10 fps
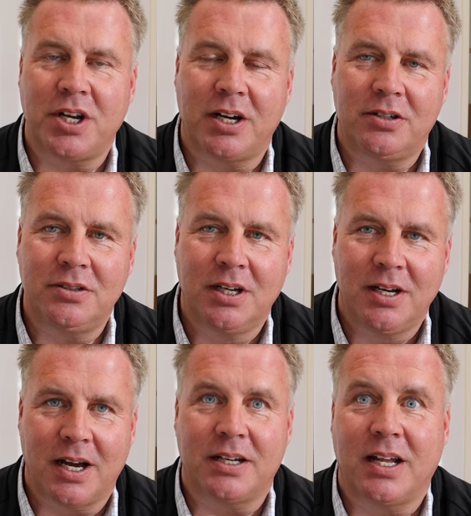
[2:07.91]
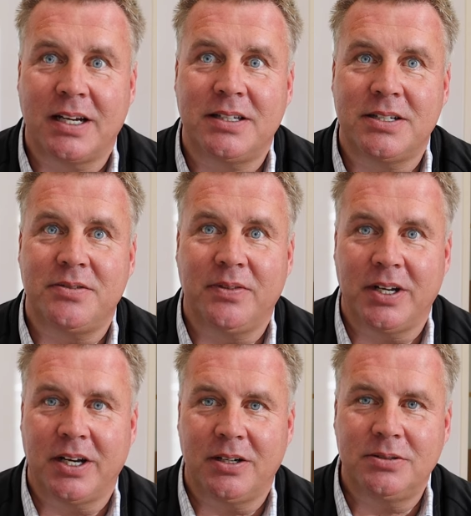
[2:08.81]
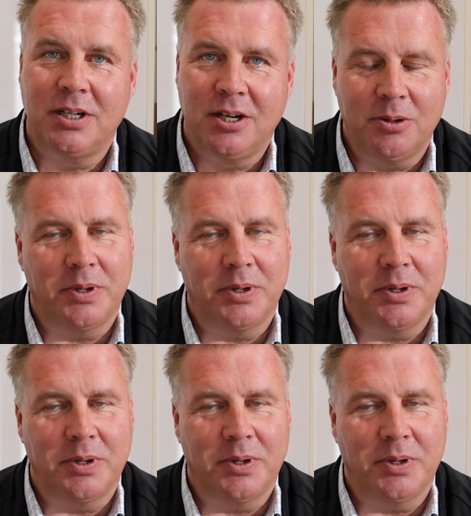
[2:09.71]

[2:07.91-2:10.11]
channel and like this video.